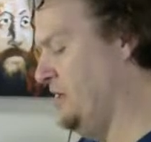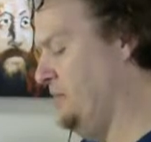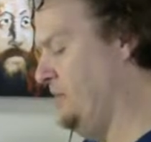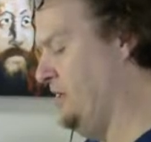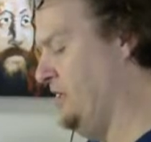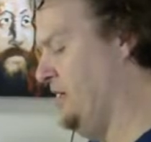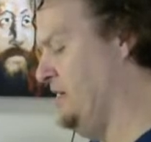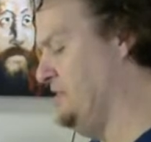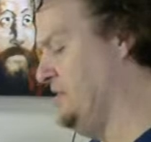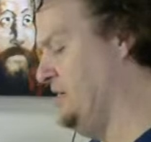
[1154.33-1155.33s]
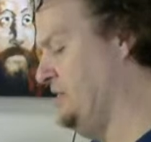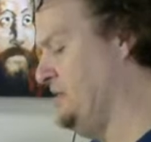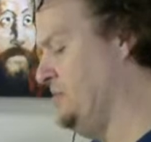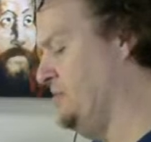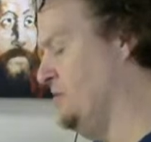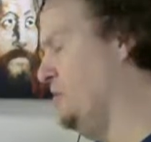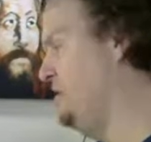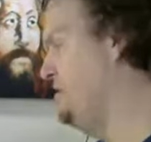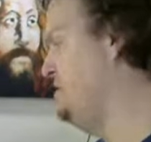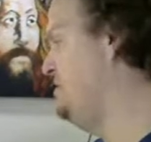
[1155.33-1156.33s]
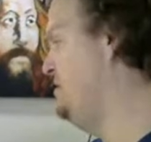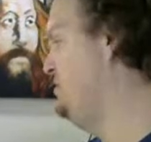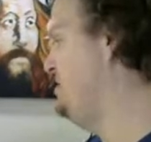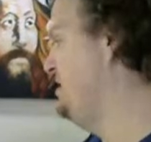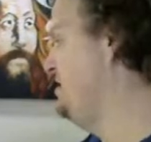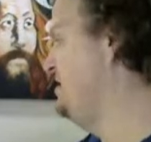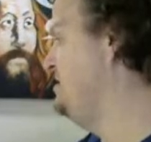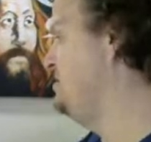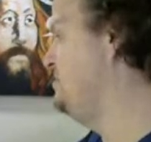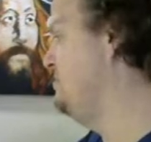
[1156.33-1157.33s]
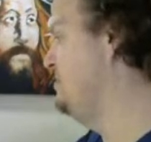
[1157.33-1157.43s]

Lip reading: Anybody that has a simple 1 or 2 sentence,